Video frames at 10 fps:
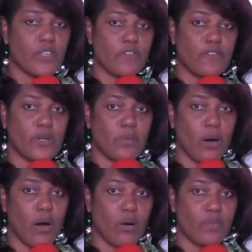
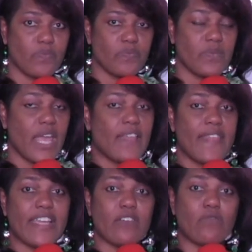football.
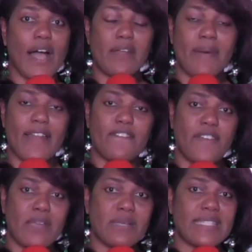They can write about a
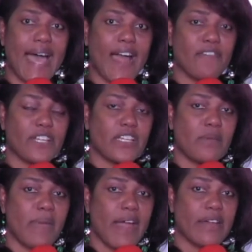famous African
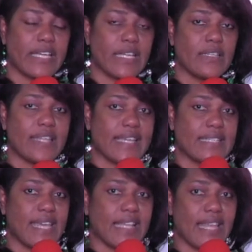American. They can
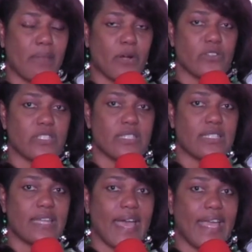take that
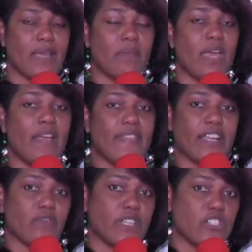person's name, they
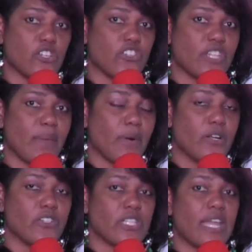can research that
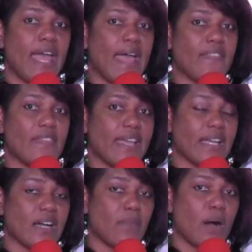person, and then they
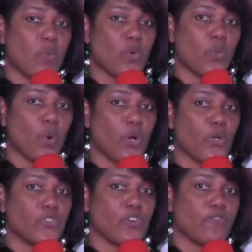can come up with
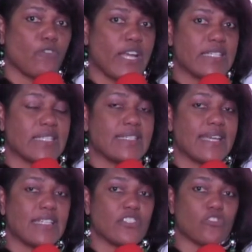words or phrases
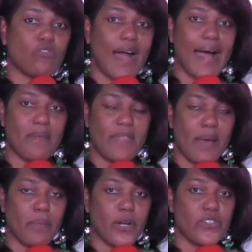that describe
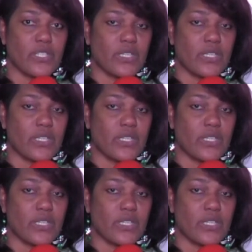that person.